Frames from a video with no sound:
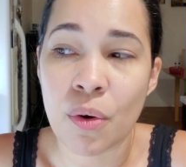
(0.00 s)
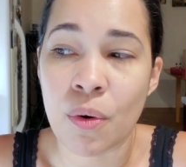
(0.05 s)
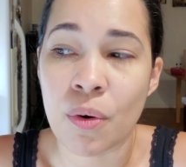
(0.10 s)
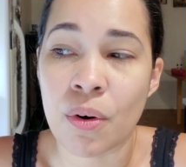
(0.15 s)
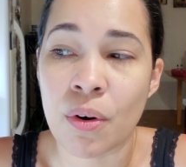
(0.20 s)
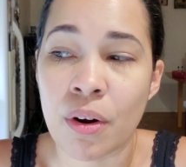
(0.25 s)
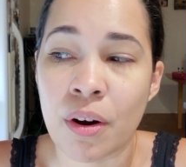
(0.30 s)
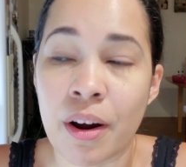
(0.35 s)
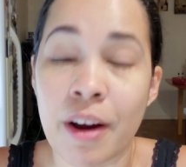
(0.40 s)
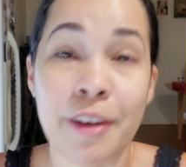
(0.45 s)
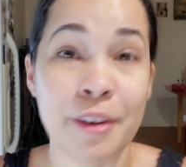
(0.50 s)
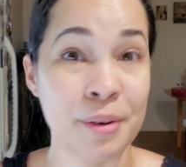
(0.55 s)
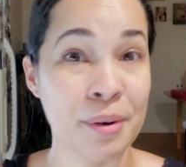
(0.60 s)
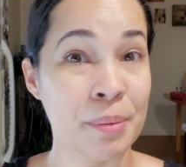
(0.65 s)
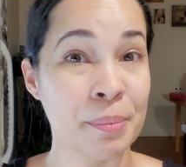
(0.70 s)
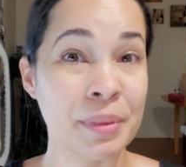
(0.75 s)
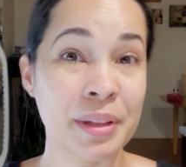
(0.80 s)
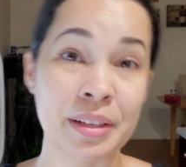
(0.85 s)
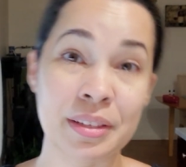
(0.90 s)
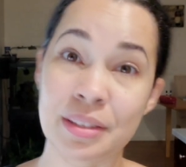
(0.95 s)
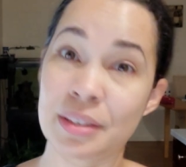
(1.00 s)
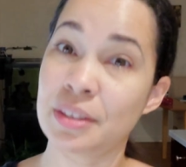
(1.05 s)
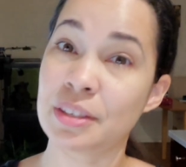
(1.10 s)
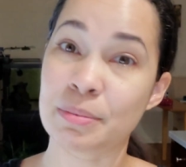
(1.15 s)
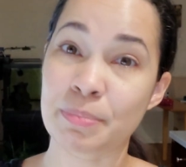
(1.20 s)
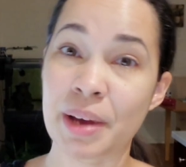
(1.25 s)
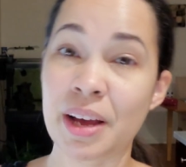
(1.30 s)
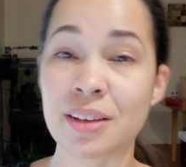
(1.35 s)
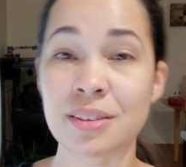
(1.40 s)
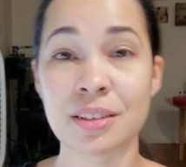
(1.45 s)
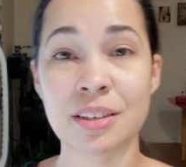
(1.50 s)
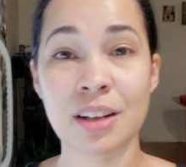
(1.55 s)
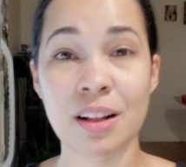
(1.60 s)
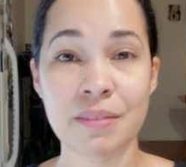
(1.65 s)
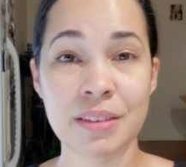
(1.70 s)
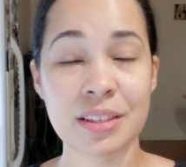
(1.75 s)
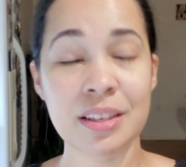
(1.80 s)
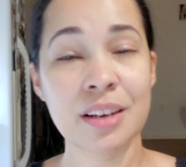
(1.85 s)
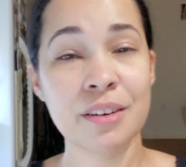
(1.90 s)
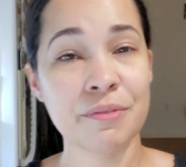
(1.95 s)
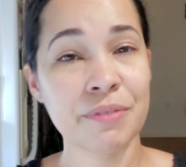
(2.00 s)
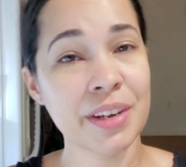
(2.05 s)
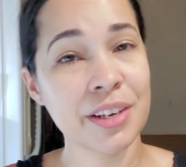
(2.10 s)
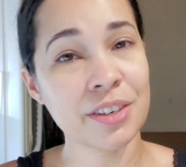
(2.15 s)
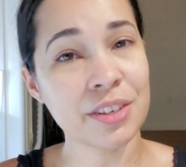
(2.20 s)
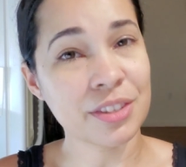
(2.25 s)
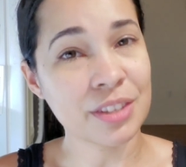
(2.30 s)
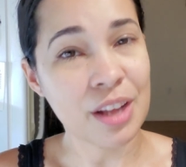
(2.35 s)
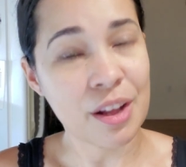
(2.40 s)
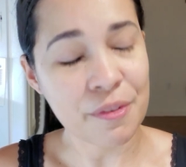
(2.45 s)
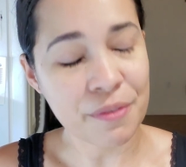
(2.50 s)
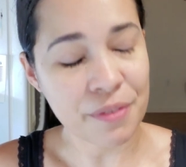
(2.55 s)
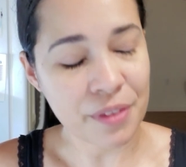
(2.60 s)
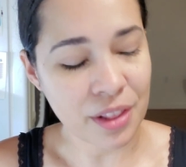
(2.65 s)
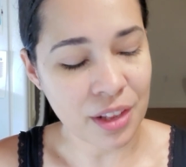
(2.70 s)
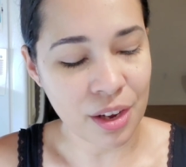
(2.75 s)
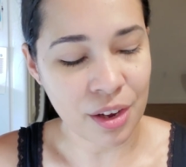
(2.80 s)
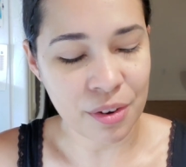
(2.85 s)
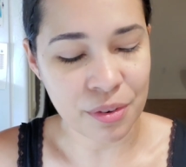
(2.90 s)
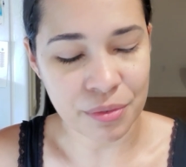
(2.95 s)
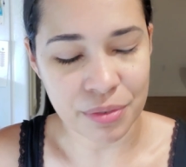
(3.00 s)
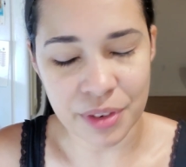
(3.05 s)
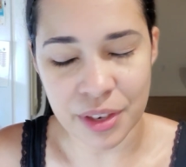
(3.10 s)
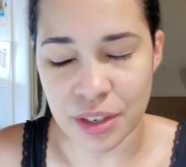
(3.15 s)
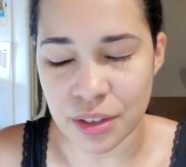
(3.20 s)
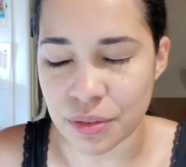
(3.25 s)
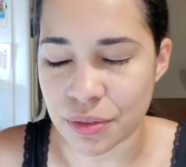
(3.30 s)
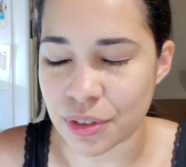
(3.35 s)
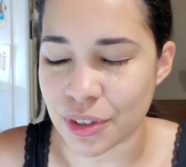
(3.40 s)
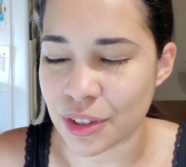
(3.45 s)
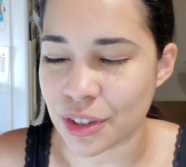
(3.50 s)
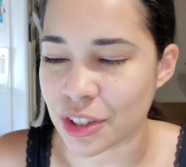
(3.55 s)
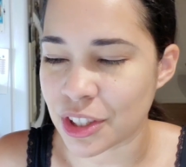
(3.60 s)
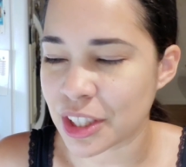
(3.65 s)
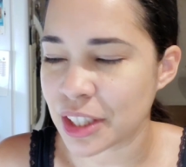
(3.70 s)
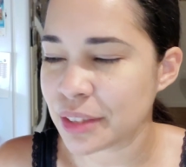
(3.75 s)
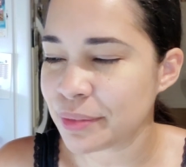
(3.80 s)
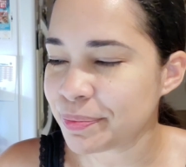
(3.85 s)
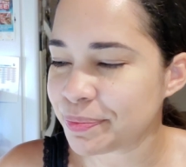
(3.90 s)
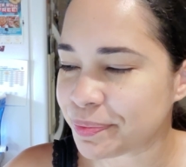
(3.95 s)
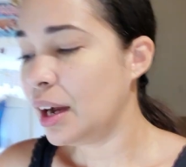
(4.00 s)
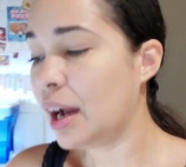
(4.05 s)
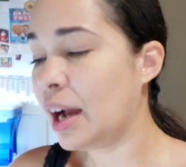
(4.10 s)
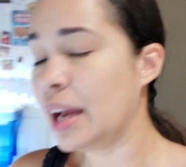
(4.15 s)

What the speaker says: or you're a military spouse and all of a sudden find yourself alone for an infusion.